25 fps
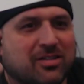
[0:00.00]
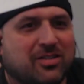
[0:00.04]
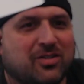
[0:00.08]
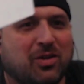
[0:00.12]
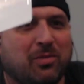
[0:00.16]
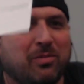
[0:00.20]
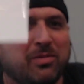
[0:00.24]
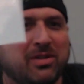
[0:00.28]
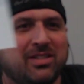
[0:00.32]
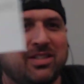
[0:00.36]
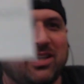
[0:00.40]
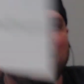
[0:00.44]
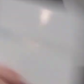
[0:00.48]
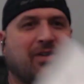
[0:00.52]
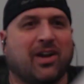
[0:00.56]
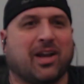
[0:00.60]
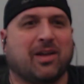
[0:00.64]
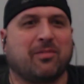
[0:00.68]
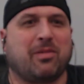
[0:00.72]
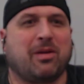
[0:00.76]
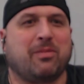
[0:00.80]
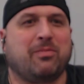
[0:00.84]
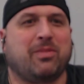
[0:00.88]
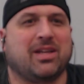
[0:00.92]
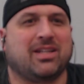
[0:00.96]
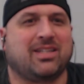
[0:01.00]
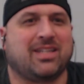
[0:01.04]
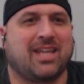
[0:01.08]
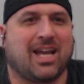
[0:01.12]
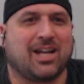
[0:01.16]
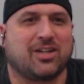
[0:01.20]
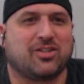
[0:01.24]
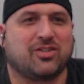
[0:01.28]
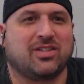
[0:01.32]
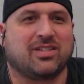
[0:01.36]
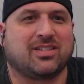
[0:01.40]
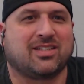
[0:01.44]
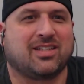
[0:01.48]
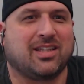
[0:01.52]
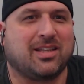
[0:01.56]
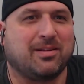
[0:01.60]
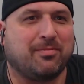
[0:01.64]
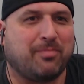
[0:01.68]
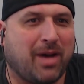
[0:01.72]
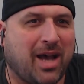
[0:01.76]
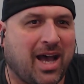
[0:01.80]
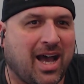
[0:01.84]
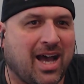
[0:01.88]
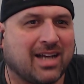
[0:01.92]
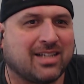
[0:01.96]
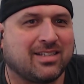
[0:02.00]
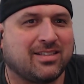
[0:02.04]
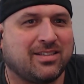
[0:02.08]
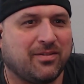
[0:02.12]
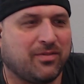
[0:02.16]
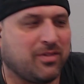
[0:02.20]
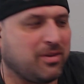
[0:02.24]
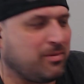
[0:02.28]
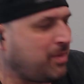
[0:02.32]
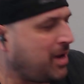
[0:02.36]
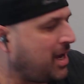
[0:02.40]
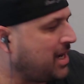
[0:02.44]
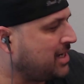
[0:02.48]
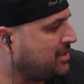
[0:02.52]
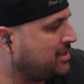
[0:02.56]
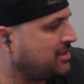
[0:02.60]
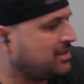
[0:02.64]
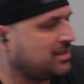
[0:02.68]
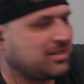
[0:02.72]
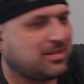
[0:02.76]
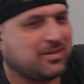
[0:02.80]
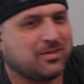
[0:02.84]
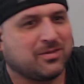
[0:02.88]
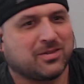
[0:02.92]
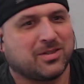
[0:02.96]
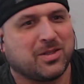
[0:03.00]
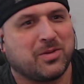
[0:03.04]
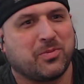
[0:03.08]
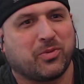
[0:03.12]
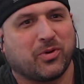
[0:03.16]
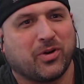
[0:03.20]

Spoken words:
I'm going to see if I can maybe attach this to the box if the box isn't too slippery